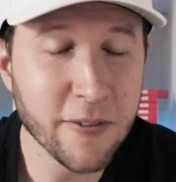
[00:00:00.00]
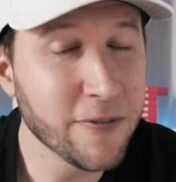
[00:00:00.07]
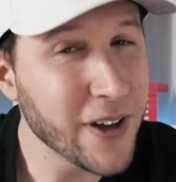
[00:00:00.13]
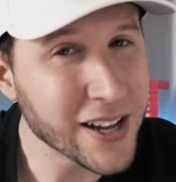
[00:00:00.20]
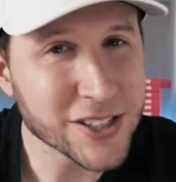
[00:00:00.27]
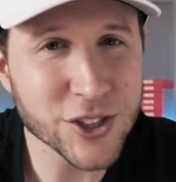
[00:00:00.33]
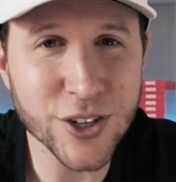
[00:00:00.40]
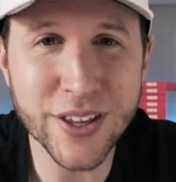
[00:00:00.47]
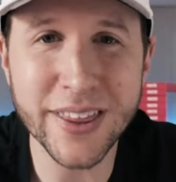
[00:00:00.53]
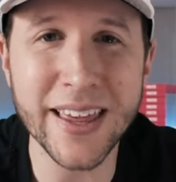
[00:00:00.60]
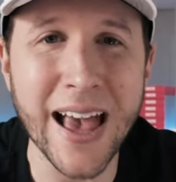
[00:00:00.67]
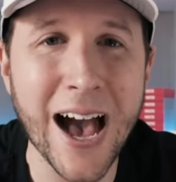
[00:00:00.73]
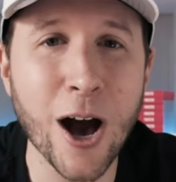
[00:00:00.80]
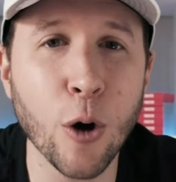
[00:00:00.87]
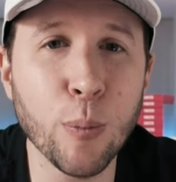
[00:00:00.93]
Eventually,
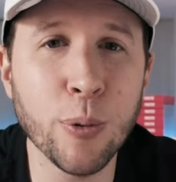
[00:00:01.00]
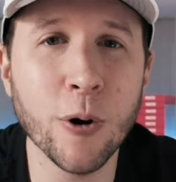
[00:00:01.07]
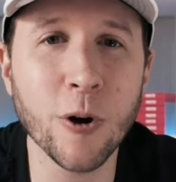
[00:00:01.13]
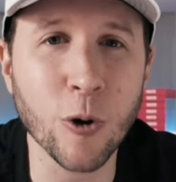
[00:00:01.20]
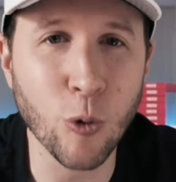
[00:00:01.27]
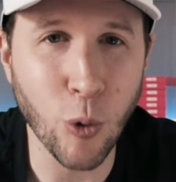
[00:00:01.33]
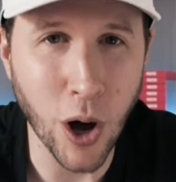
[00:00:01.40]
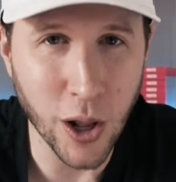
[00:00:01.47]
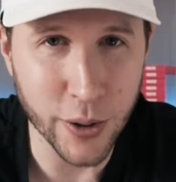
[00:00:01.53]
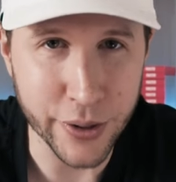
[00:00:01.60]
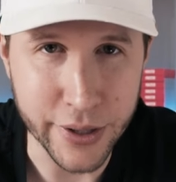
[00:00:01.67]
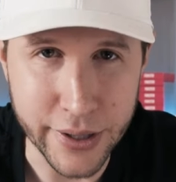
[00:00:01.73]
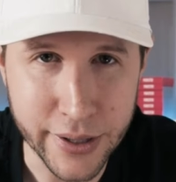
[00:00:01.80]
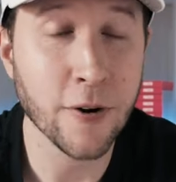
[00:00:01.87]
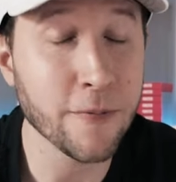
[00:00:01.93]
the output
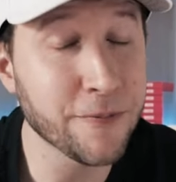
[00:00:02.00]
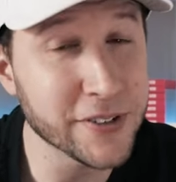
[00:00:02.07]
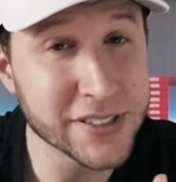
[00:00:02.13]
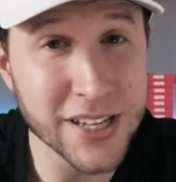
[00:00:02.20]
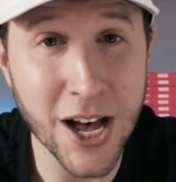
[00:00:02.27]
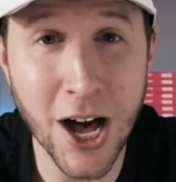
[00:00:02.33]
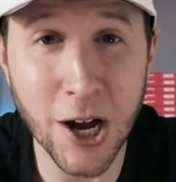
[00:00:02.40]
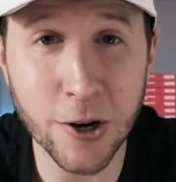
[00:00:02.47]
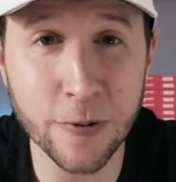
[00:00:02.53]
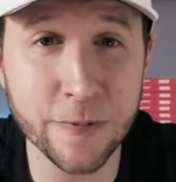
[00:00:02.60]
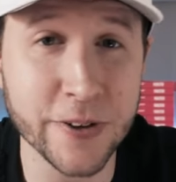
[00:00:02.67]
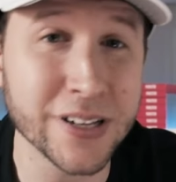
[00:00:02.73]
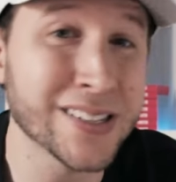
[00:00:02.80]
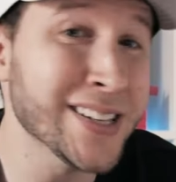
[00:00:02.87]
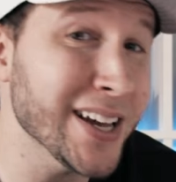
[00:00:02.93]
quality, from
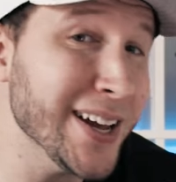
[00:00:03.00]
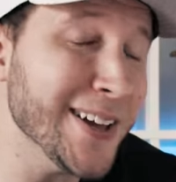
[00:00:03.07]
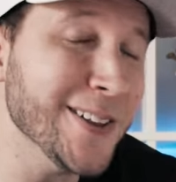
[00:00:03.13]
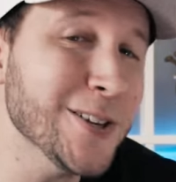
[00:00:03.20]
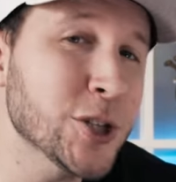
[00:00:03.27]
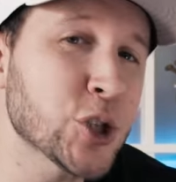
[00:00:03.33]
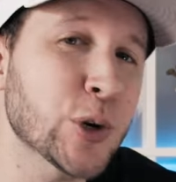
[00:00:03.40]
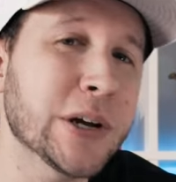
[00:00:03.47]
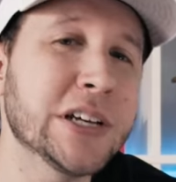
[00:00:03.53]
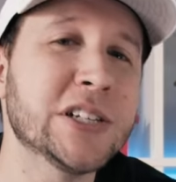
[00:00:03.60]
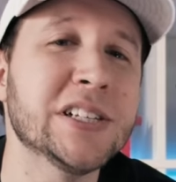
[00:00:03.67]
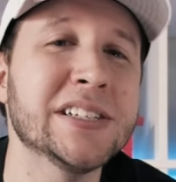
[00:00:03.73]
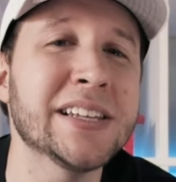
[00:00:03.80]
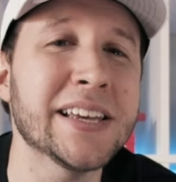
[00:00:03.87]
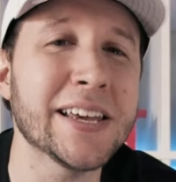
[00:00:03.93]
photography to
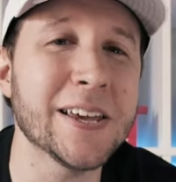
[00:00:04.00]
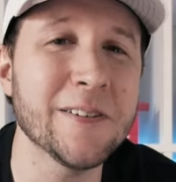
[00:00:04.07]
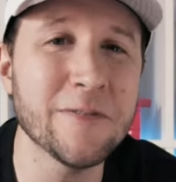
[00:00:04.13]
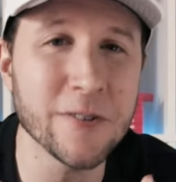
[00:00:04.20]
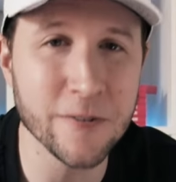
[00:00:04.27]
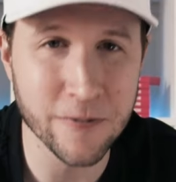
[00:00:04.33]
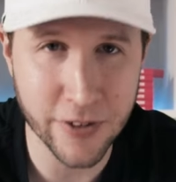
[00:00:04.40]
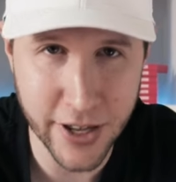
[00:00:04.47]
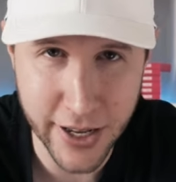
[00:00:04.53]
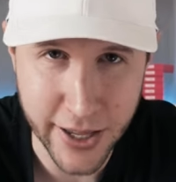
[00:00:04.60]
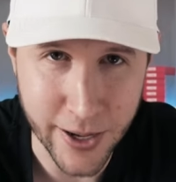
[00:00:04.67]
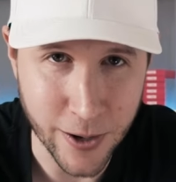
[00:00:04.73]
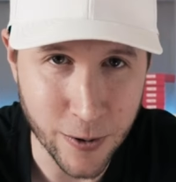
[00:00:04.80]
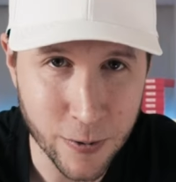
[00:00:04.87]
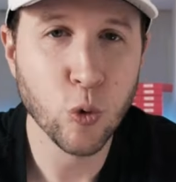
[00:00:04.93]
illustration to even
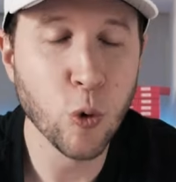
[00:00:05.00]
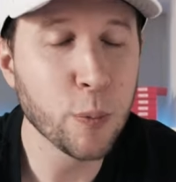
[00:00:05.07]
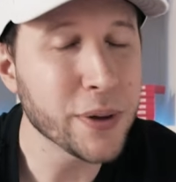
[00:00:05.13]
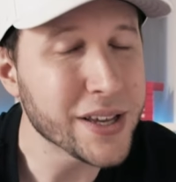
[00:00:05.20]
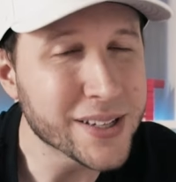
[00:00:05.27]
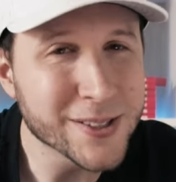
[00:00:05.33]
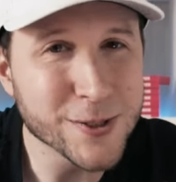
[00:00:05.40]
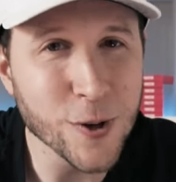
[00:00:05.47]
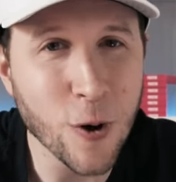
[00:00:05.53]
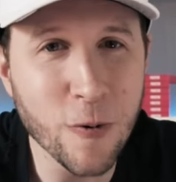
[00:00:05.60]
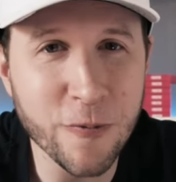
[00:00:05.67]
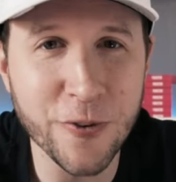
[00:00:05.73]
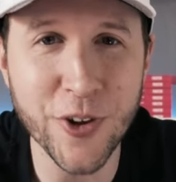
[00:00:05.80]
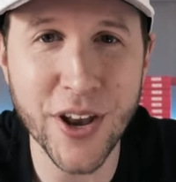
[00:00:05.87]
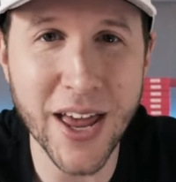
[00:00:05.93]
video, will be
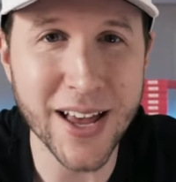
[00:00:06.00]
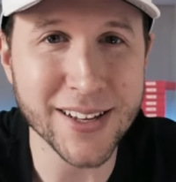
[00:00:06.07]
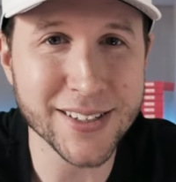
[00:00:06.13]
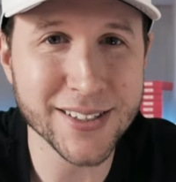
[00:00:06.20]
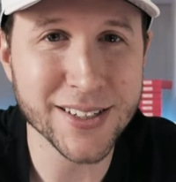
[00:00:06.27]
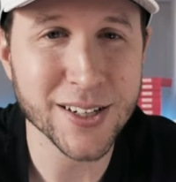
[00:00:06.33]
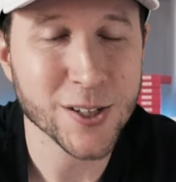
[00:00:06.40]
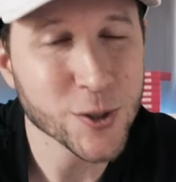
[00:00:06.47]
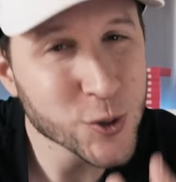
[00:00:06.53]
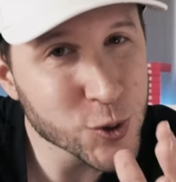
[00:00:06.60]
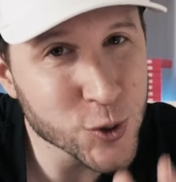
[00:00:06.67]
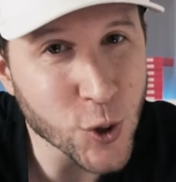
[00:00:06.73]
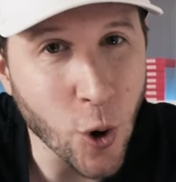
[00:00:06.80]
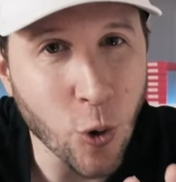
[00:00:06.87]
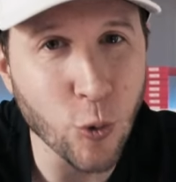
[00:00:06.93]
so finessed,
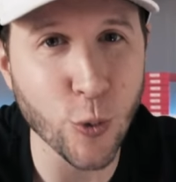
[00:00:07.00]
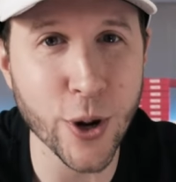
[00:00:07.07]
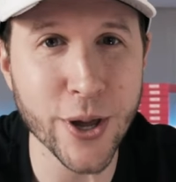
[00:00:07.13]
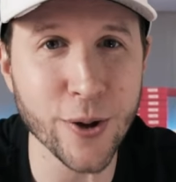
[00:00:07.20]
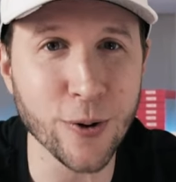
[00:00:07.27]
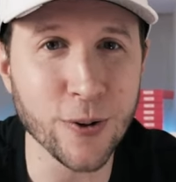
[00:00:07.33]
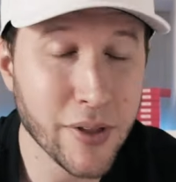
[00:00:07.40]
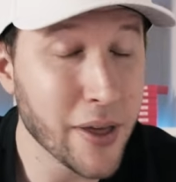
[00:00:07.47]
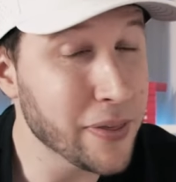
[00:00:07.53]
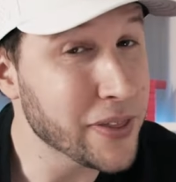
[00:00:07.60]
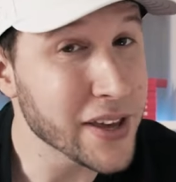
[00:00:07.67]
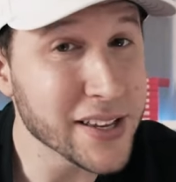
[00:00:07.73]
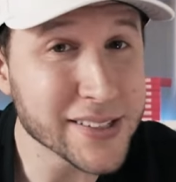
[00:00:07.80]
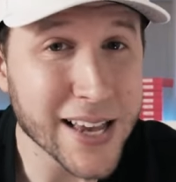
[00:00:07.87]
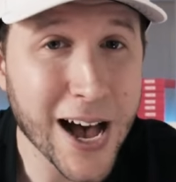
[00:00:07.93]
so real, that
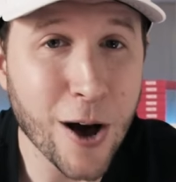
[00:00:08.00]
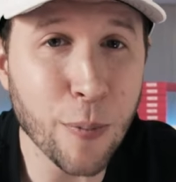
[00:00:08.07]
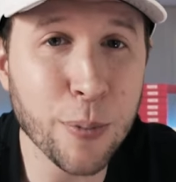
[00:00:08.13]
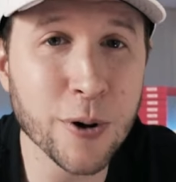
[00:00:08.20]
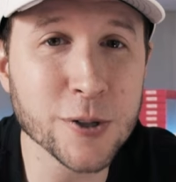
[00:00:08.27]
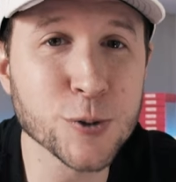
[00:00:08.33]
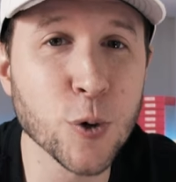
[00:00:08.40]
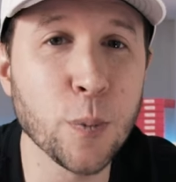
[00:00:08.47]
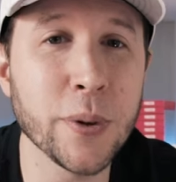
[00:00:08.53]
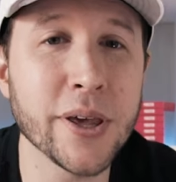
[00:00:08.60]
these outputs will